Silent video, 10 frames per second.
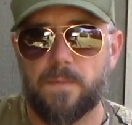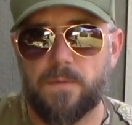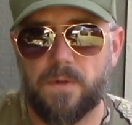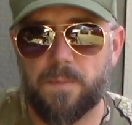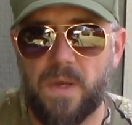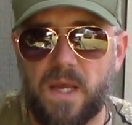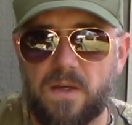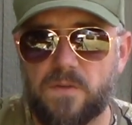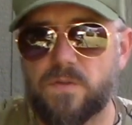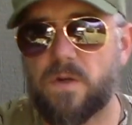putting it back
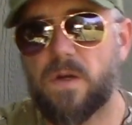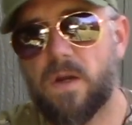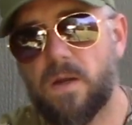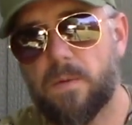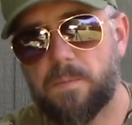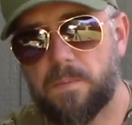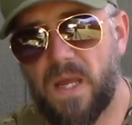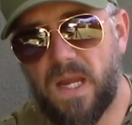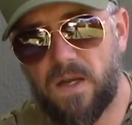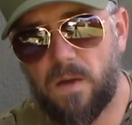in the truck,
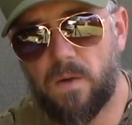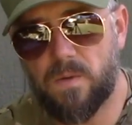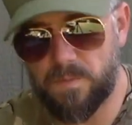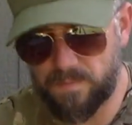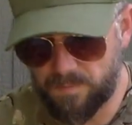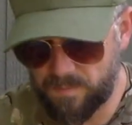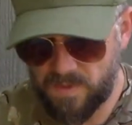back in a home,